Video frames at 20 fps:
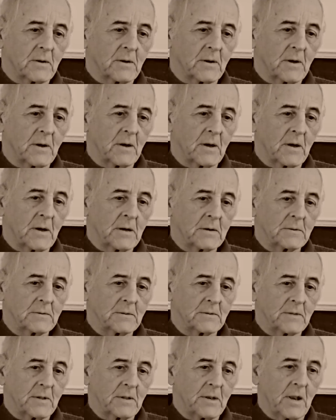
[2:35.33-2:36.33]
He
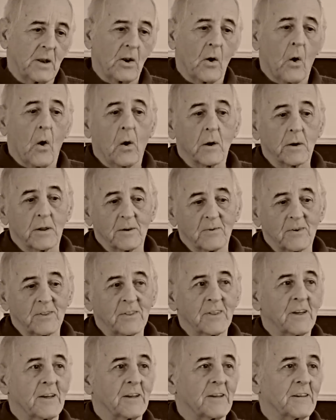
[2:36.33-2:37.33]
didn't argue
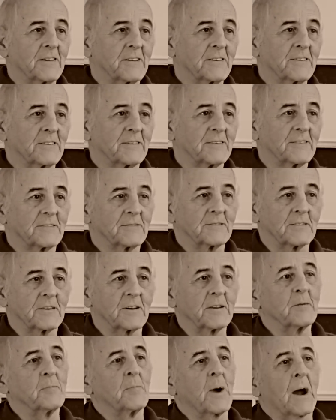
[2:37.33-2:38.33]
with her. She
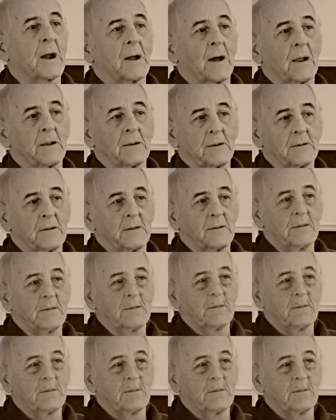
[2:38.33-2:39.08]
got a backhander.